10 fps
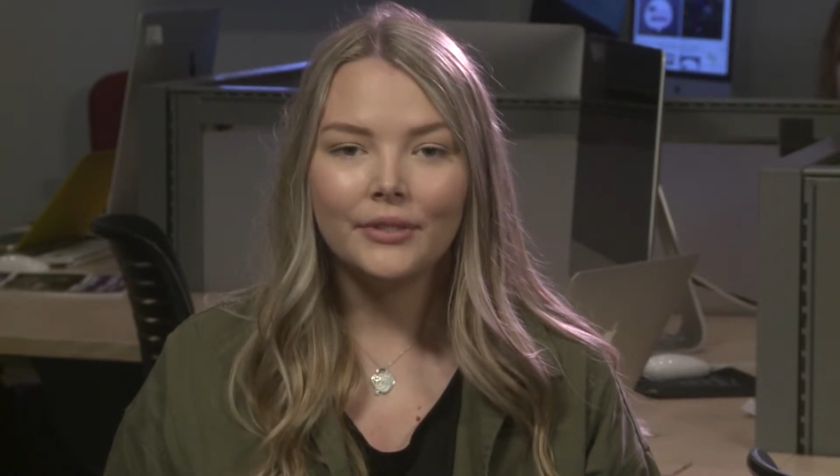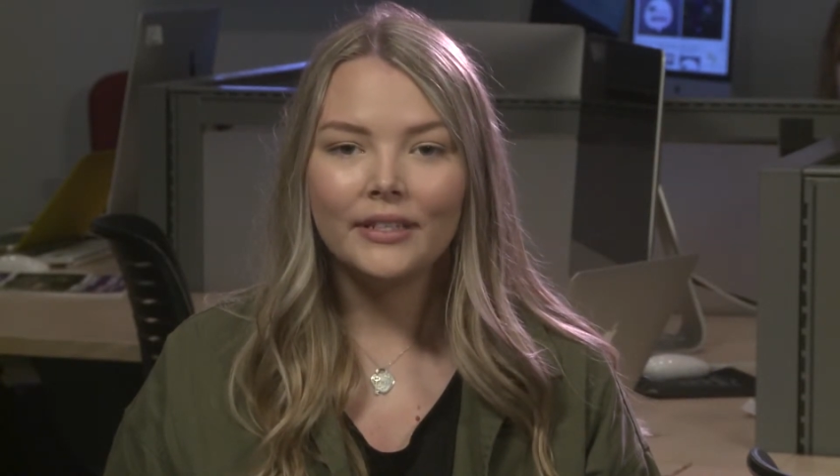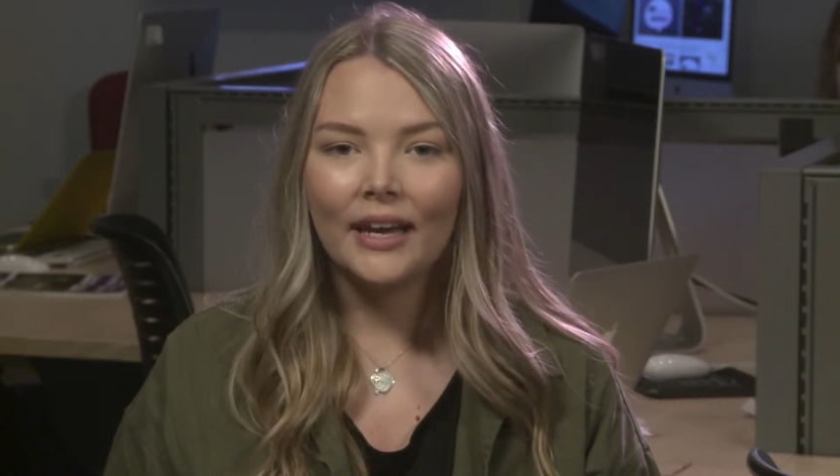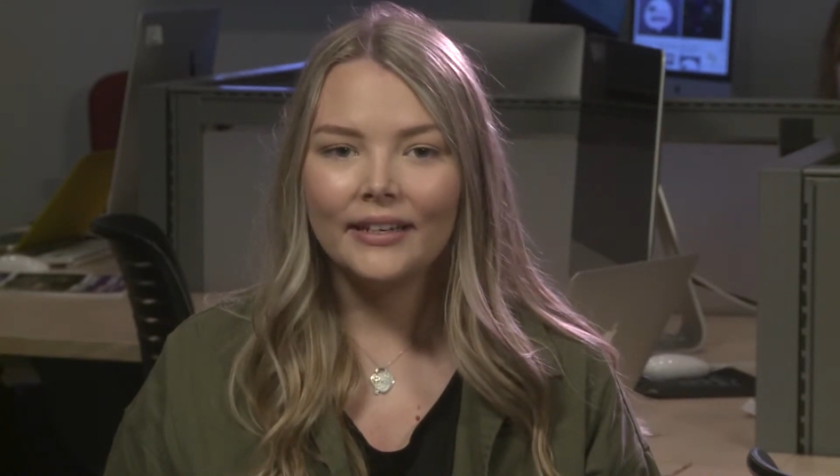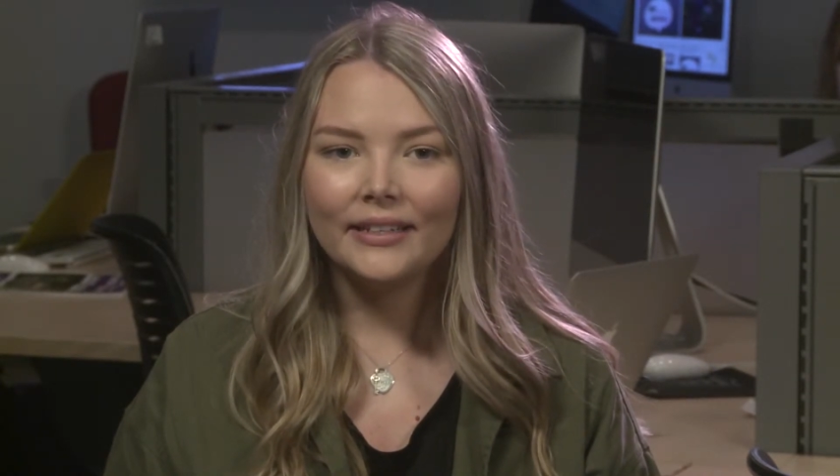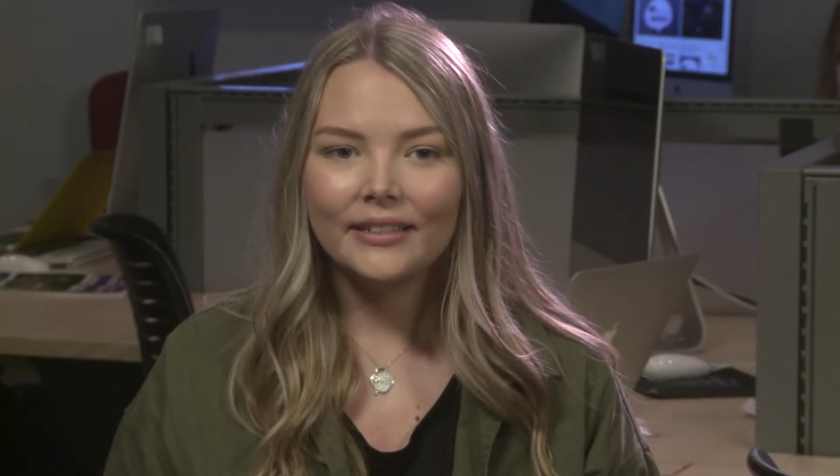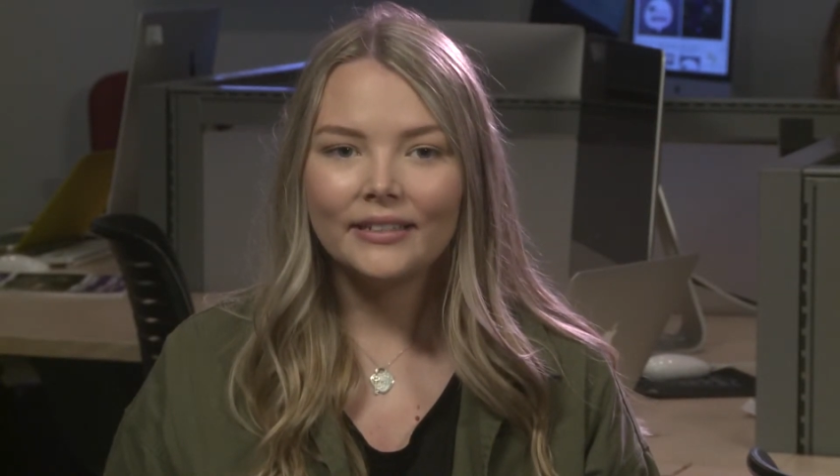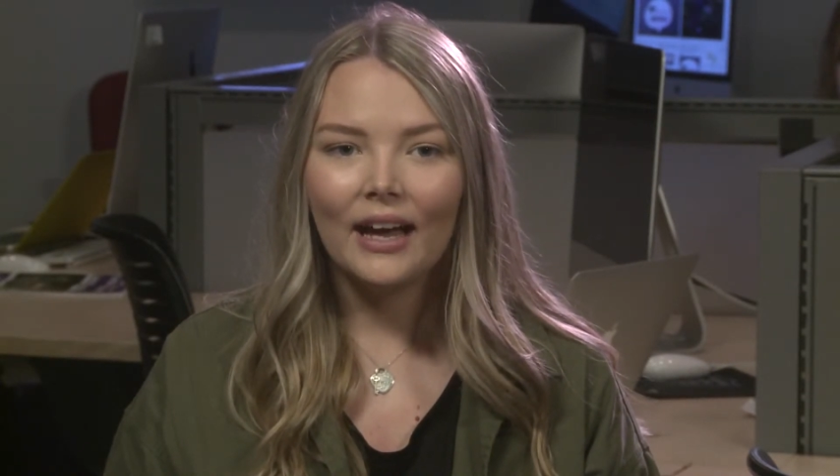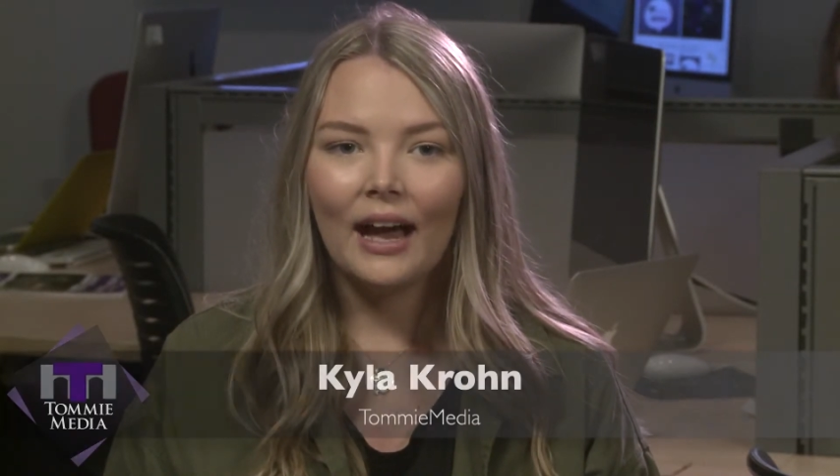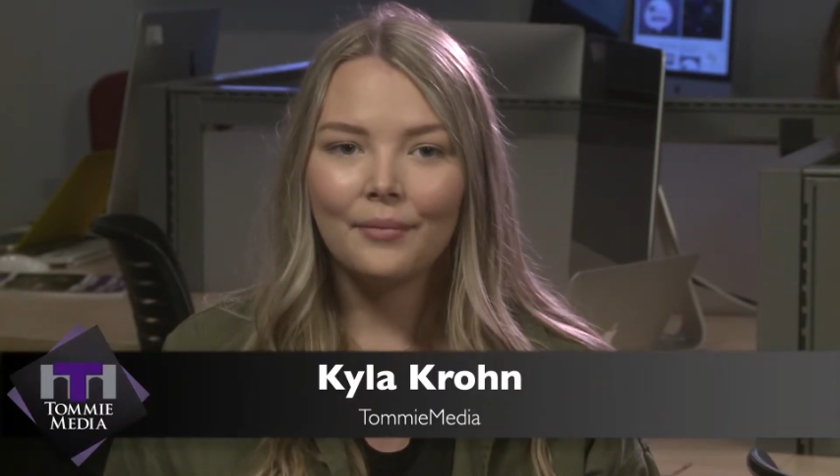in 90.
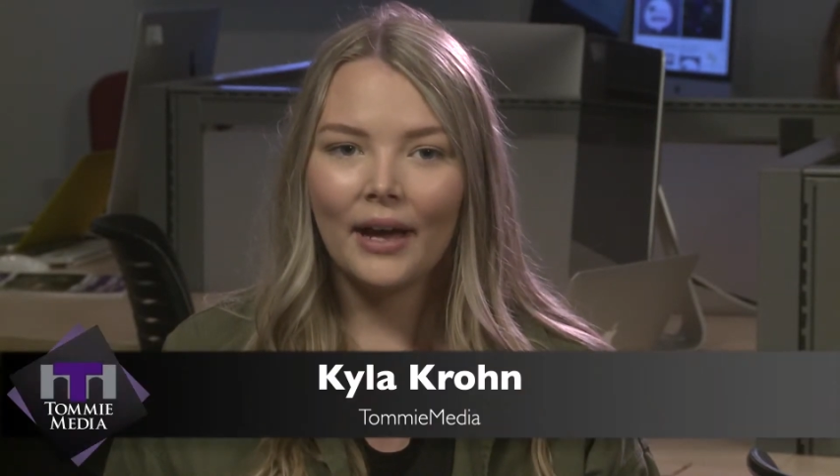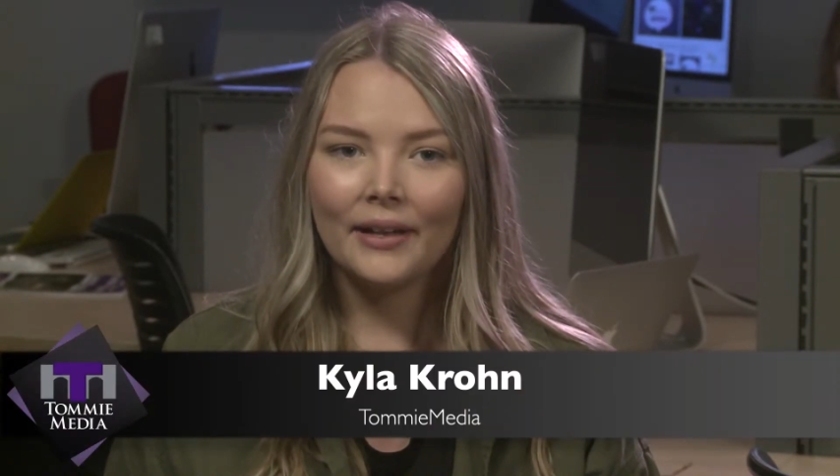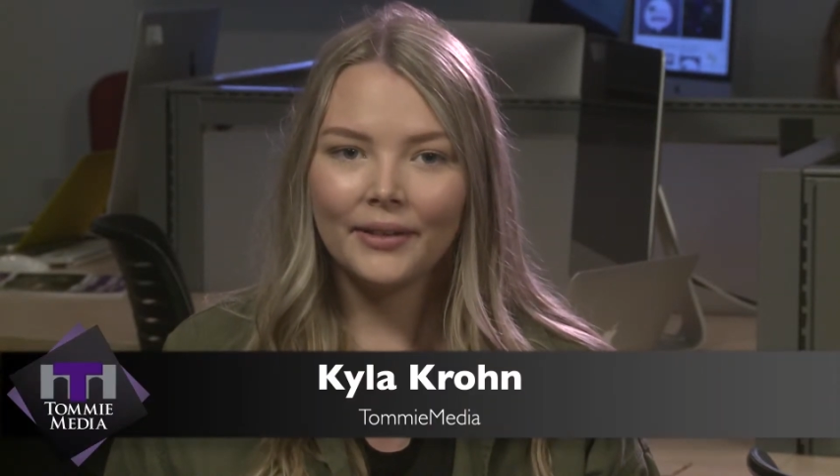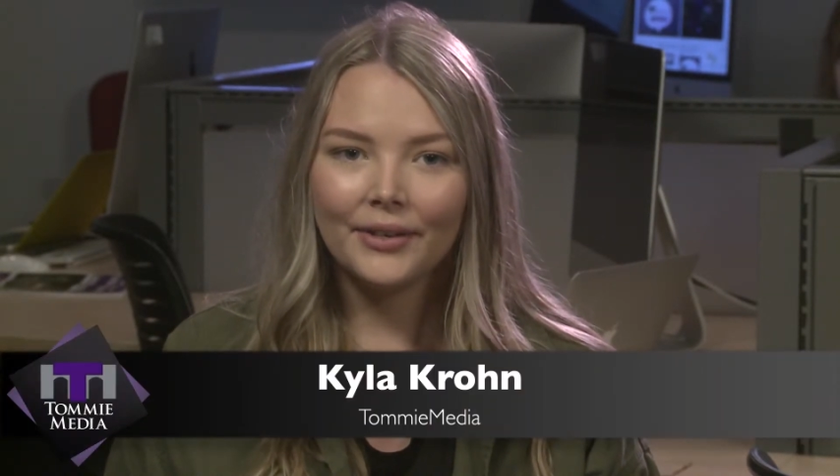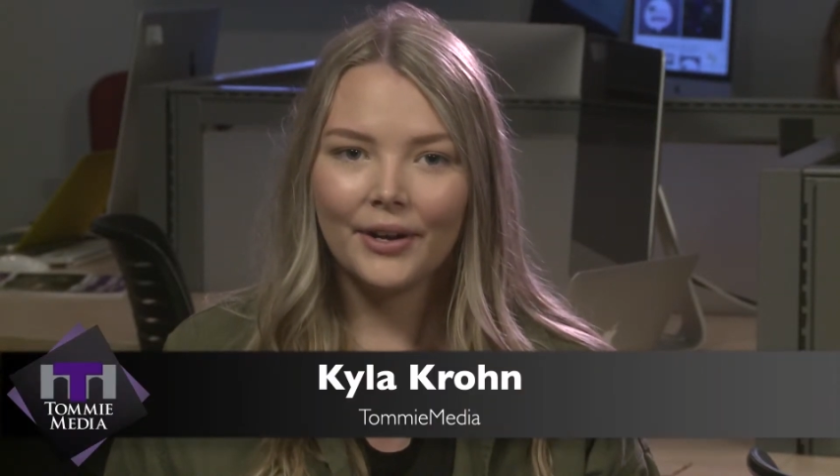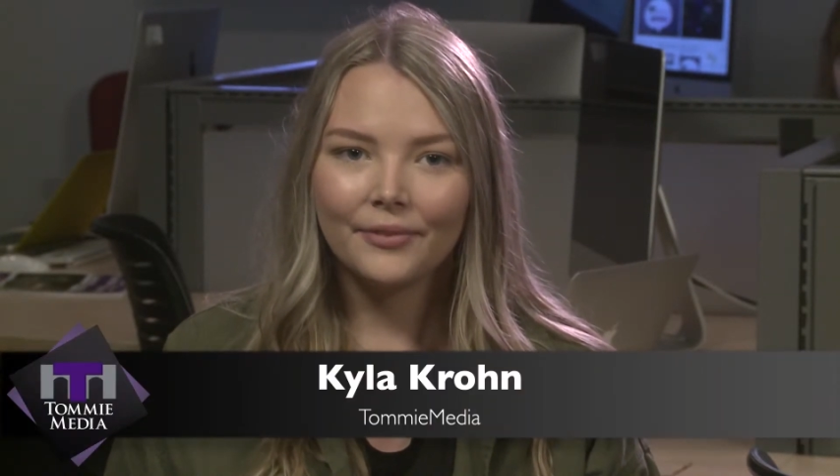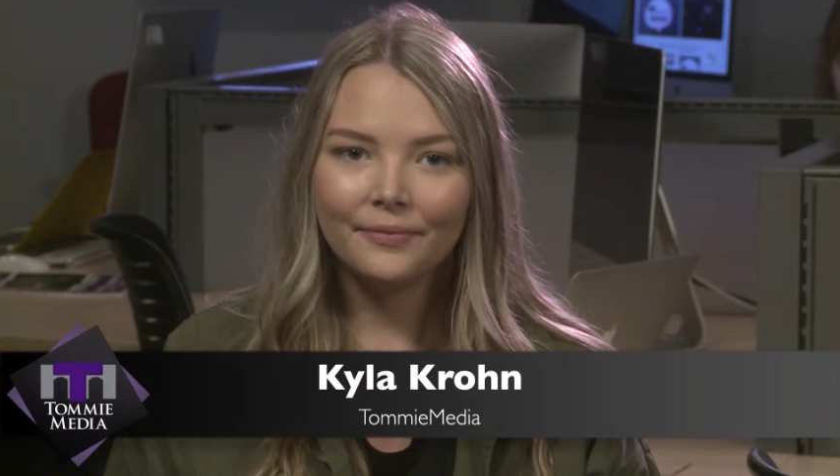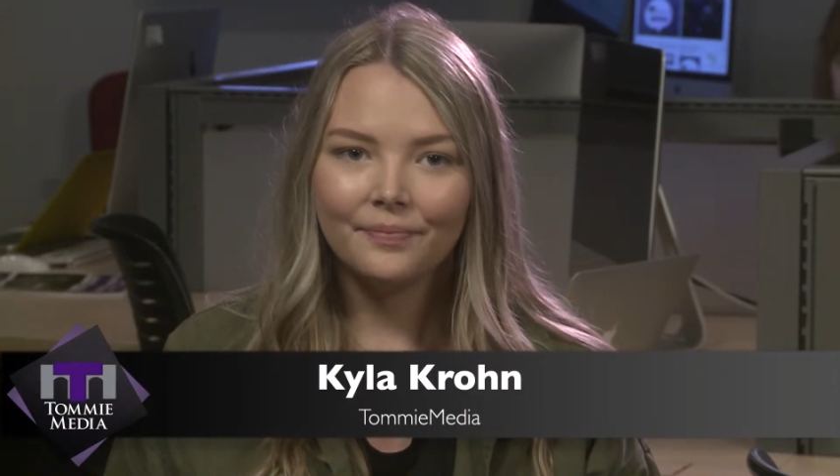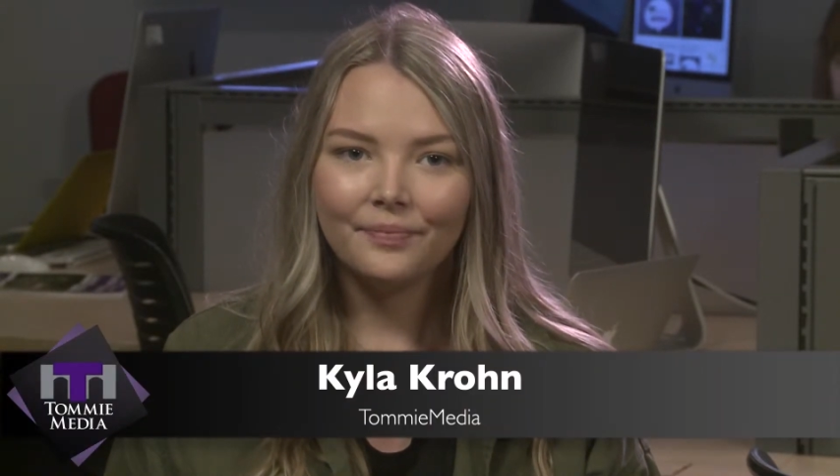I'm Kyla Krohn.